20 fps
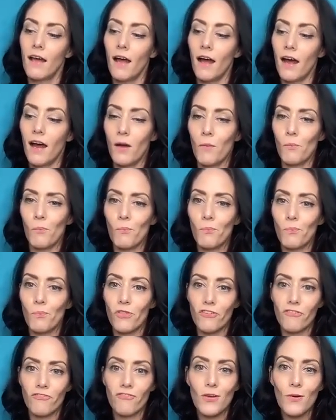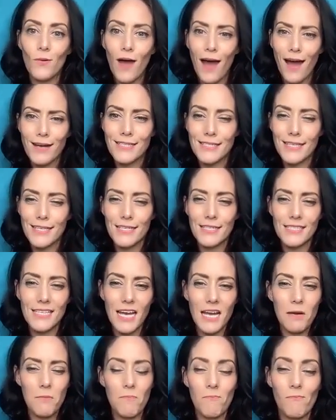Um, mm-hmm. The few accents
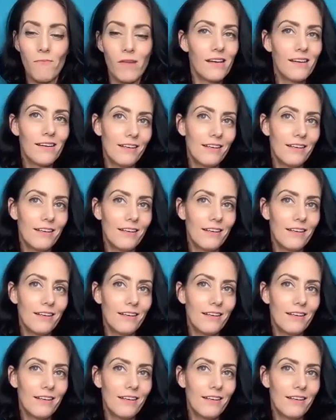I'm